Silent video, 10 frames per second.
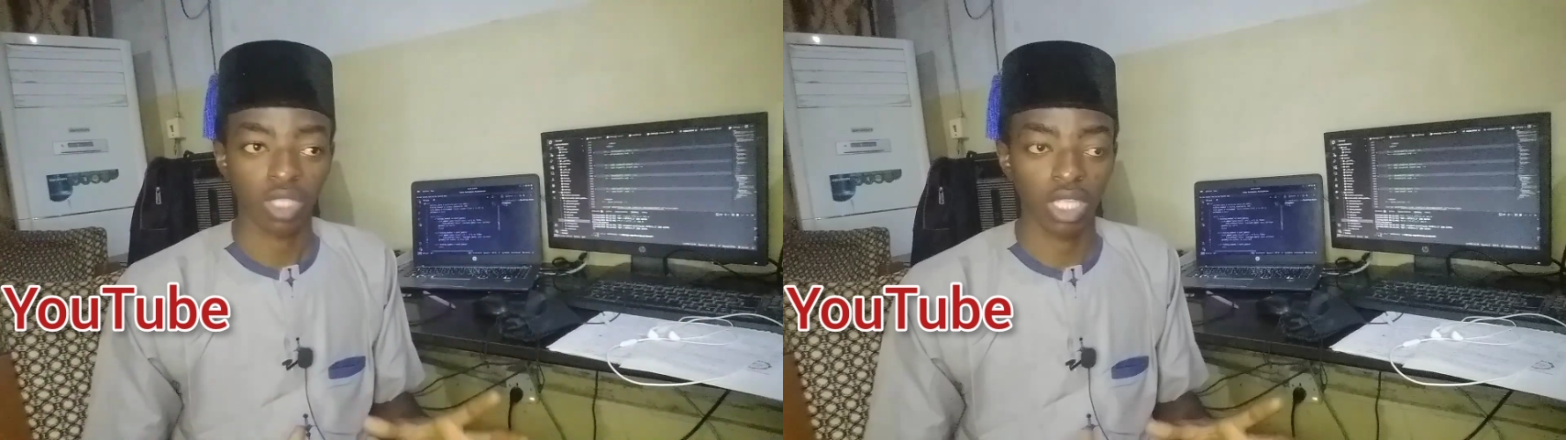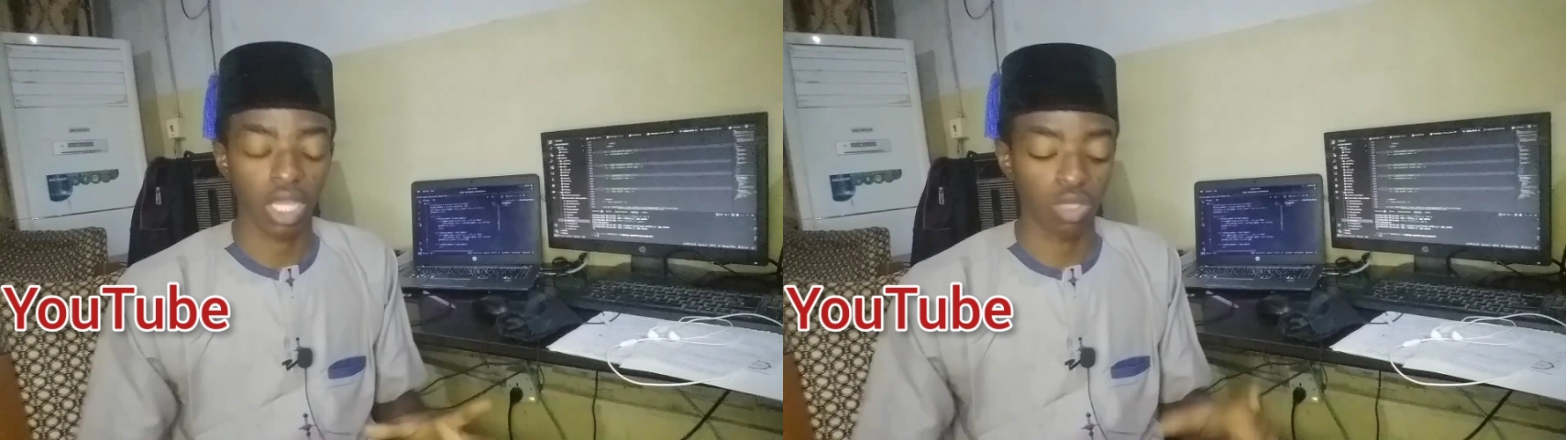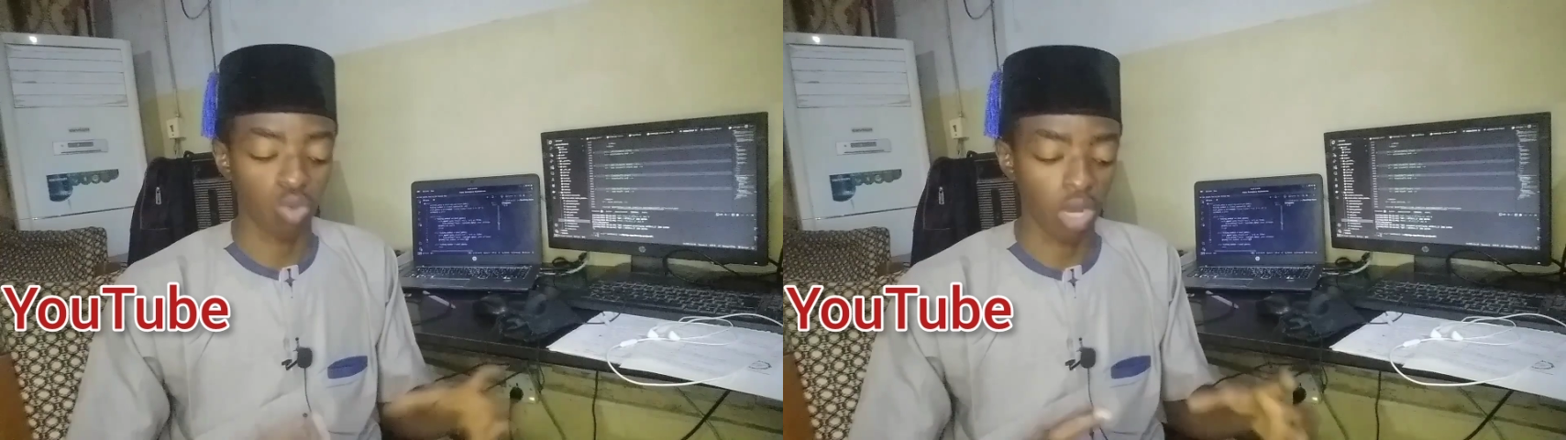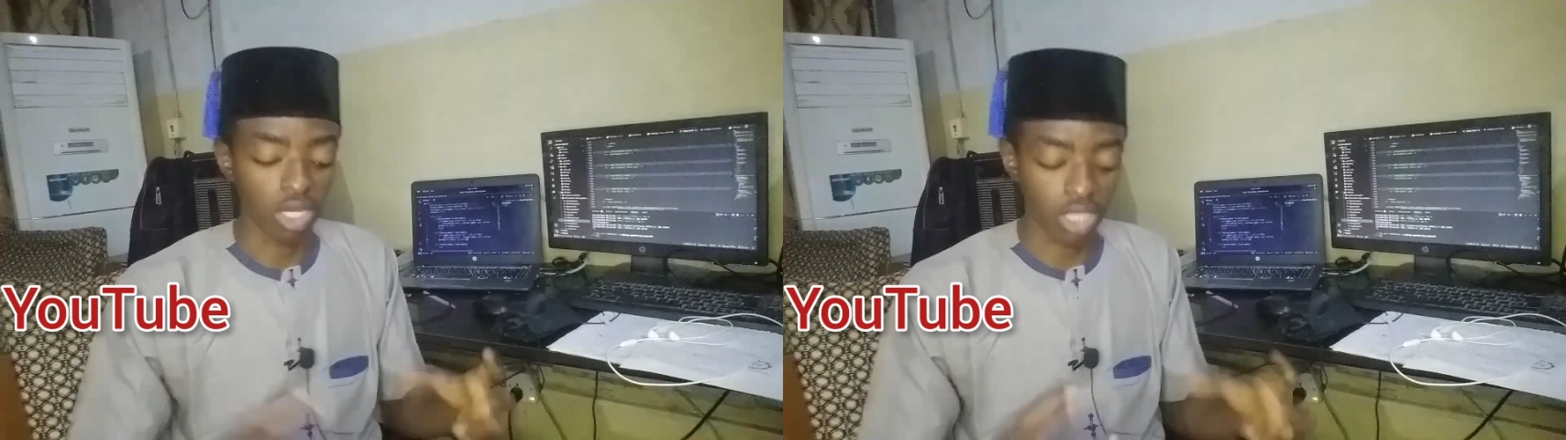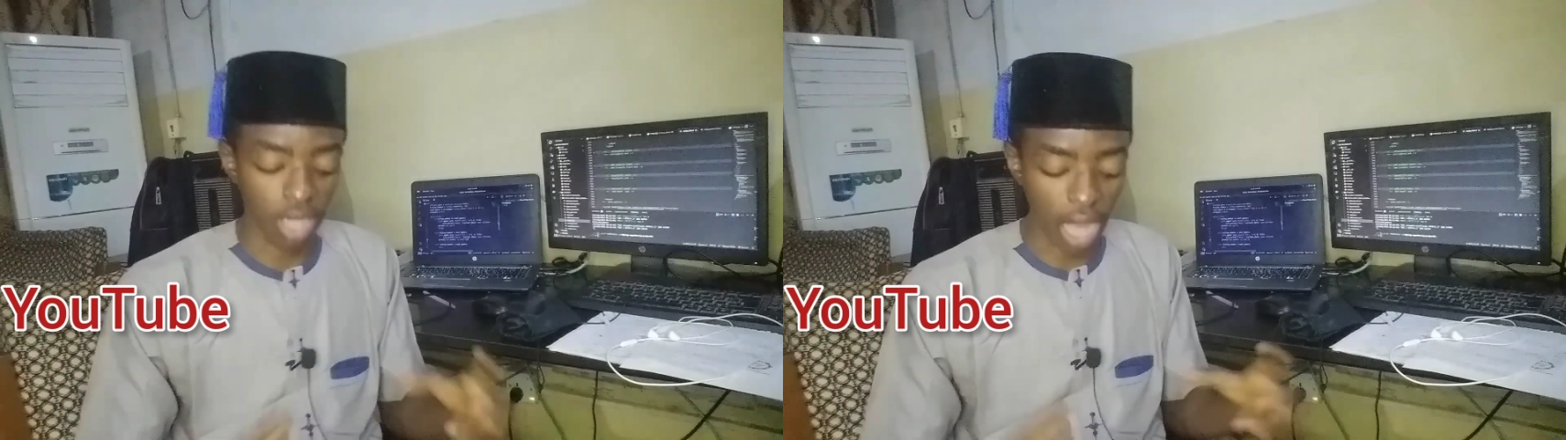that will
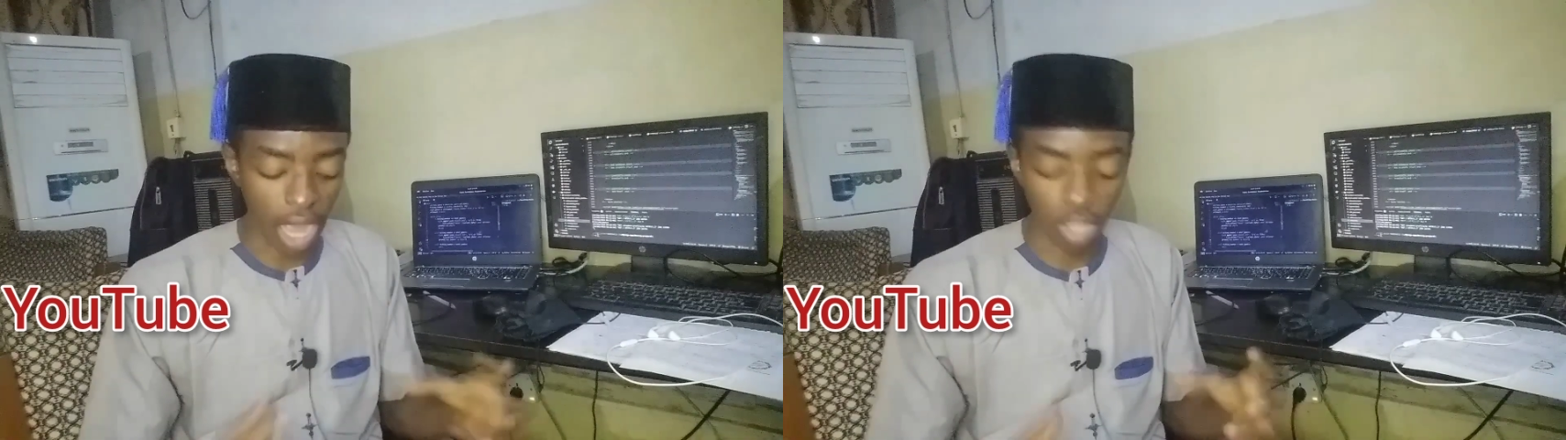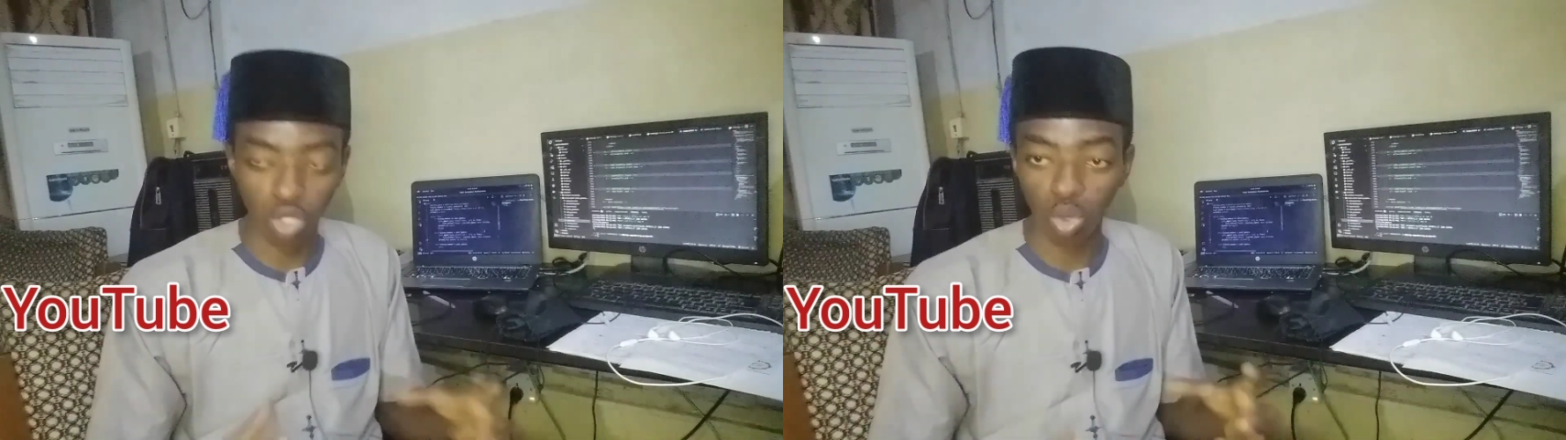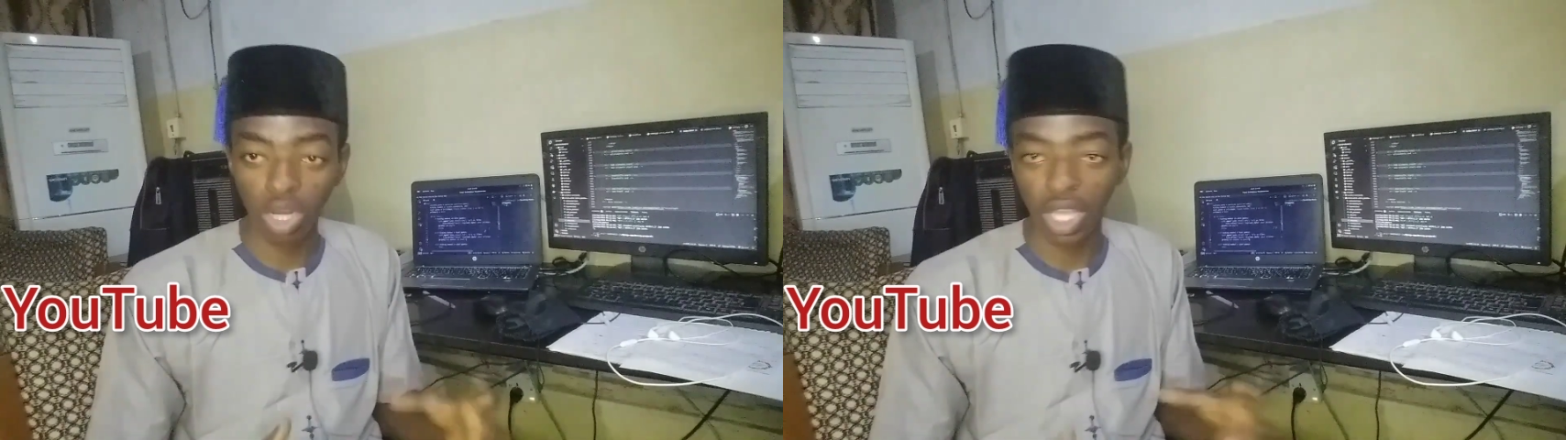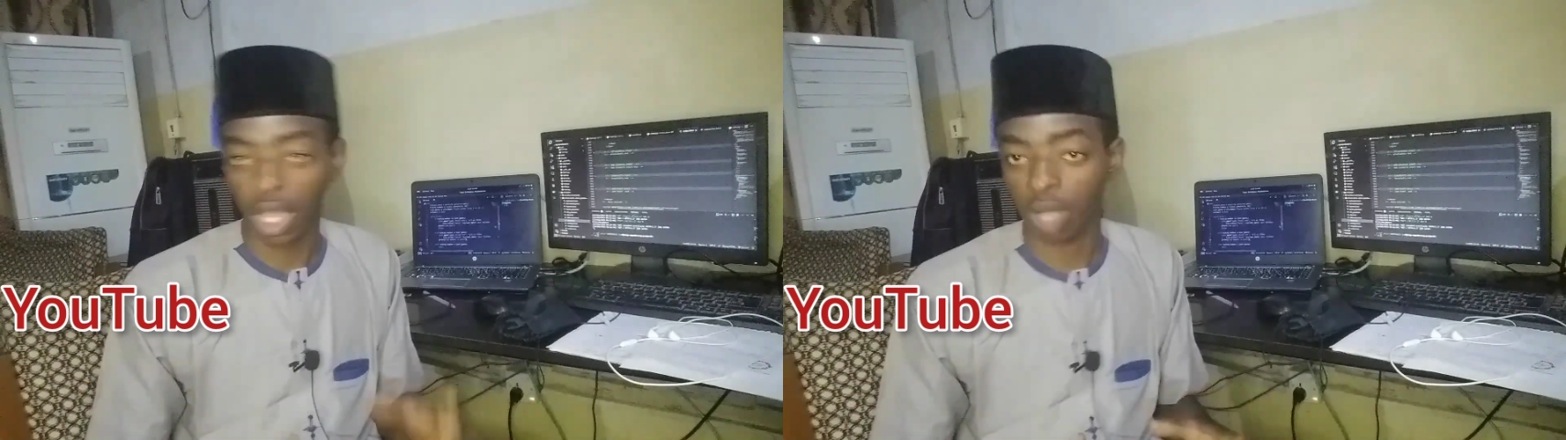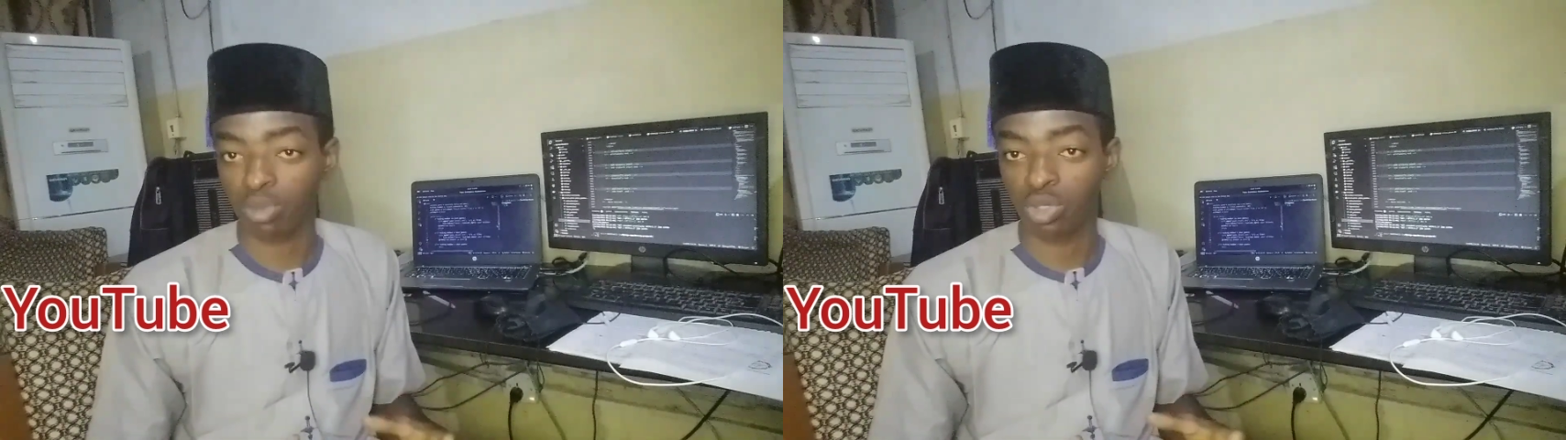actually
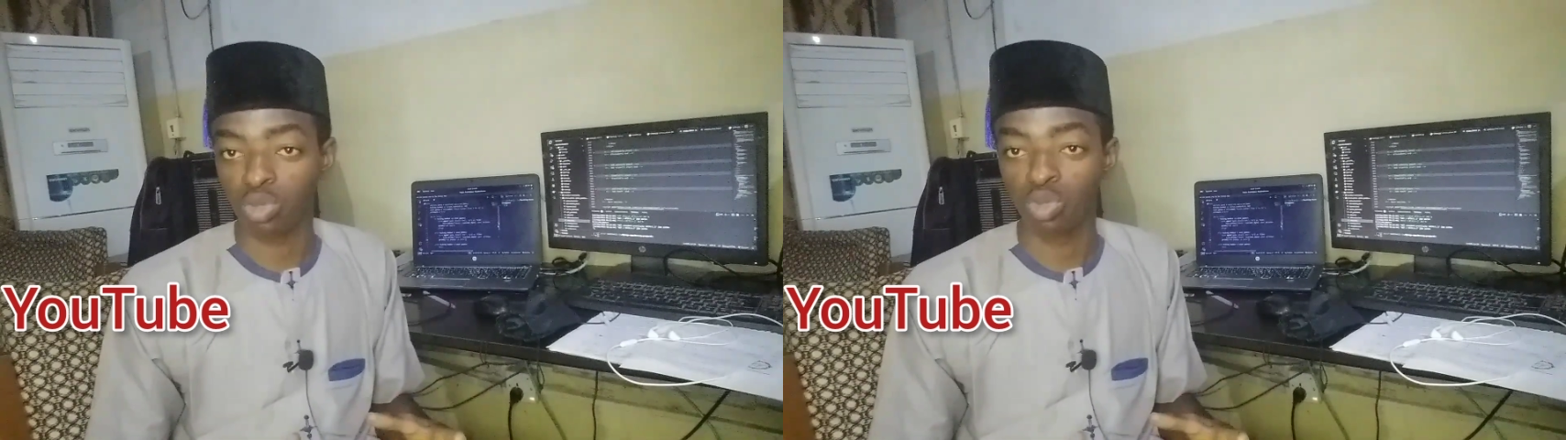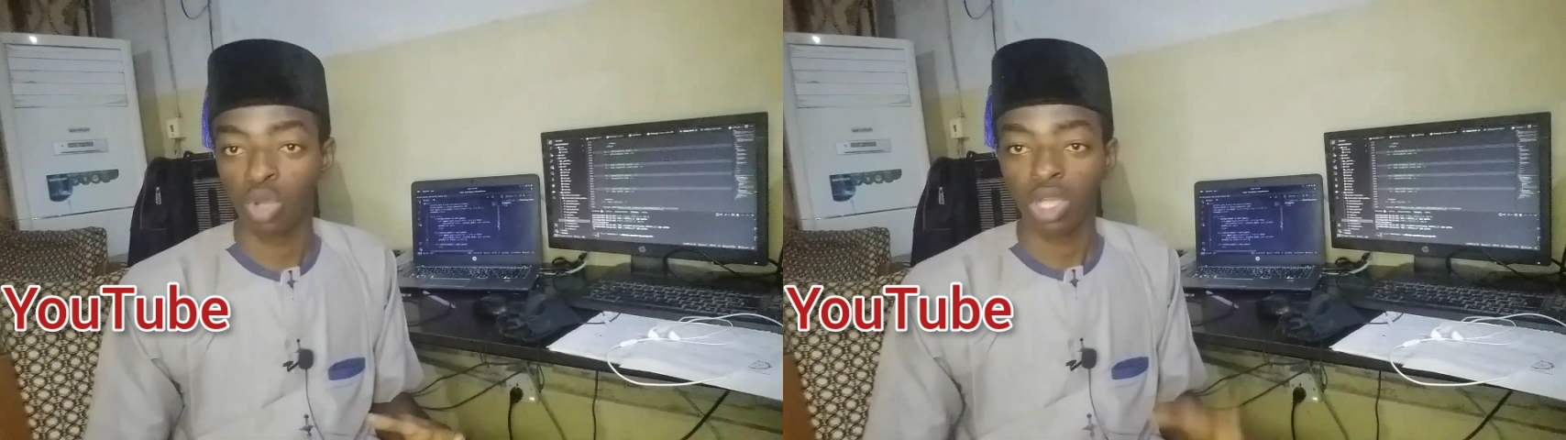help you